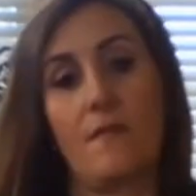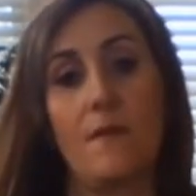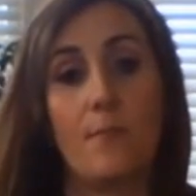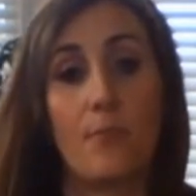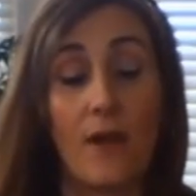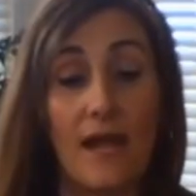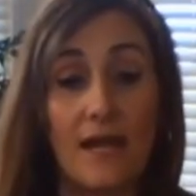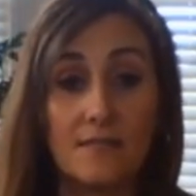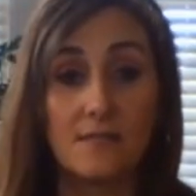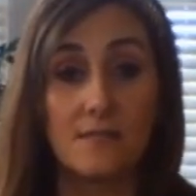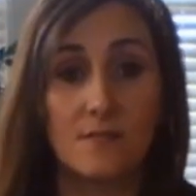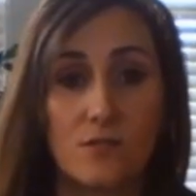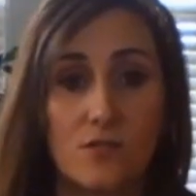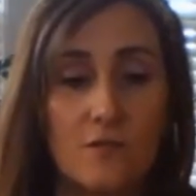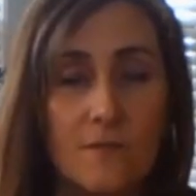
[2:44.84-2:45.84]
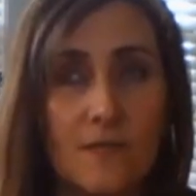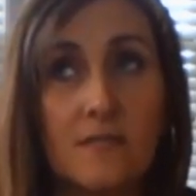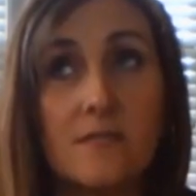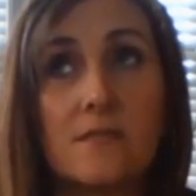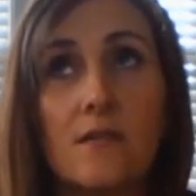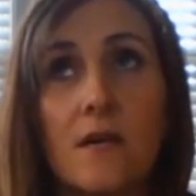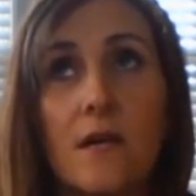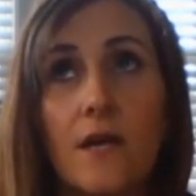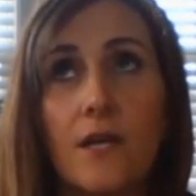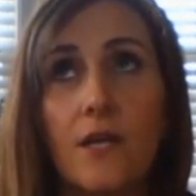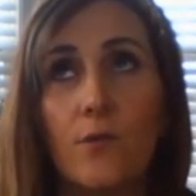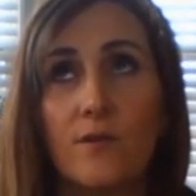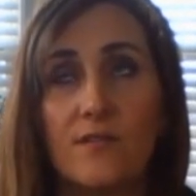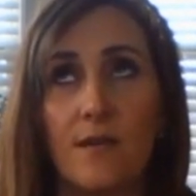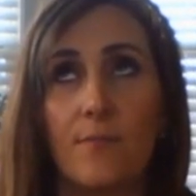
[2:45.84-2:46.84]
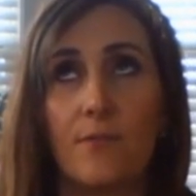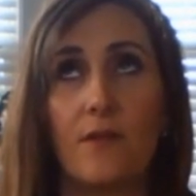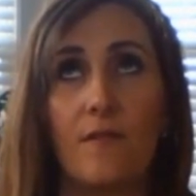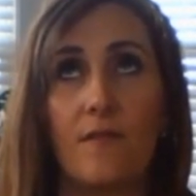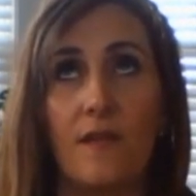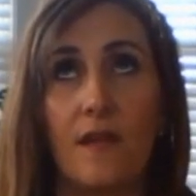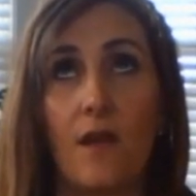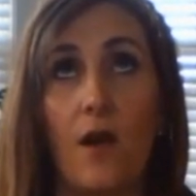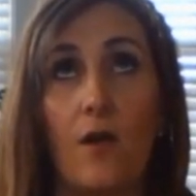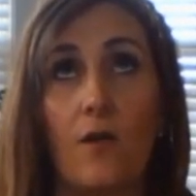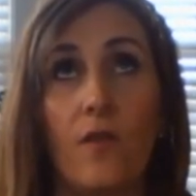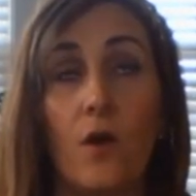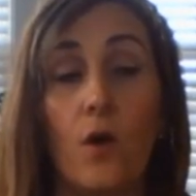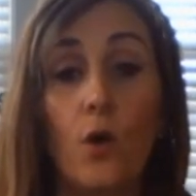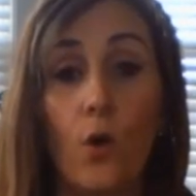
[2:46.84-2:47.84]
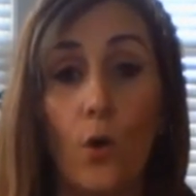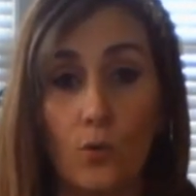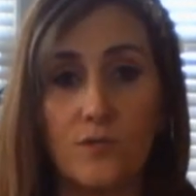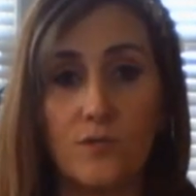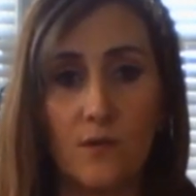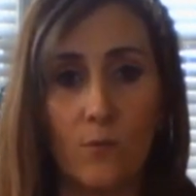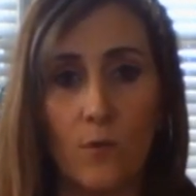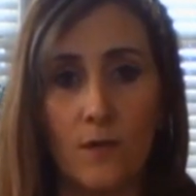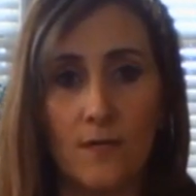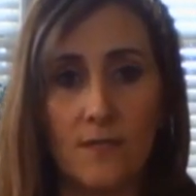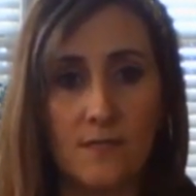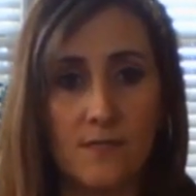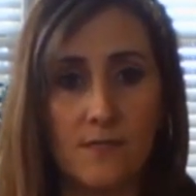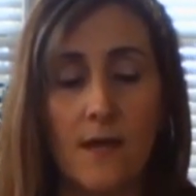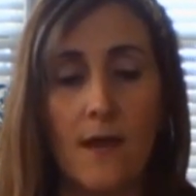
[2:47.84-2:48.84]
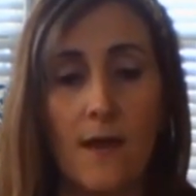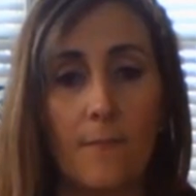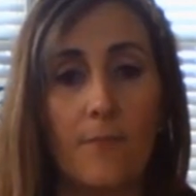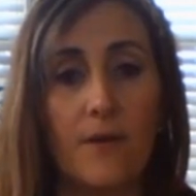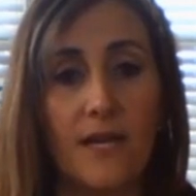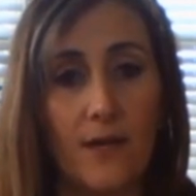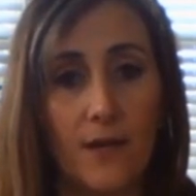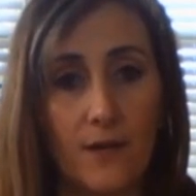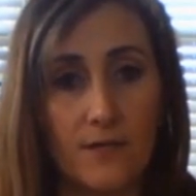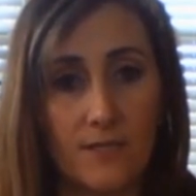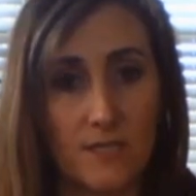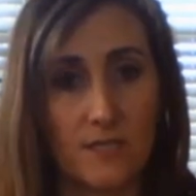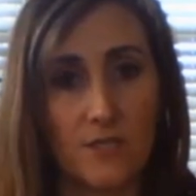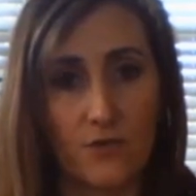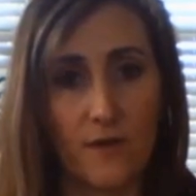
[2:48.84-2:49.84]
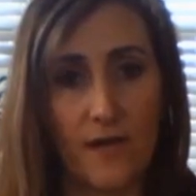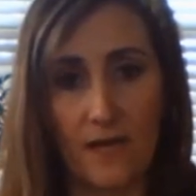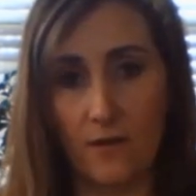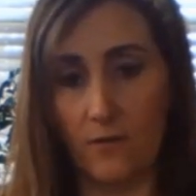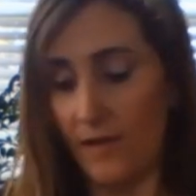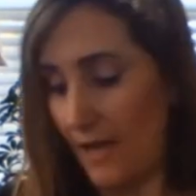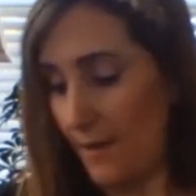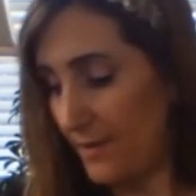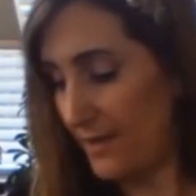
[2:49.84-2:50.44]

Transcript: The brass instruments you would typically think are the golden ones, but here's the trick, okay?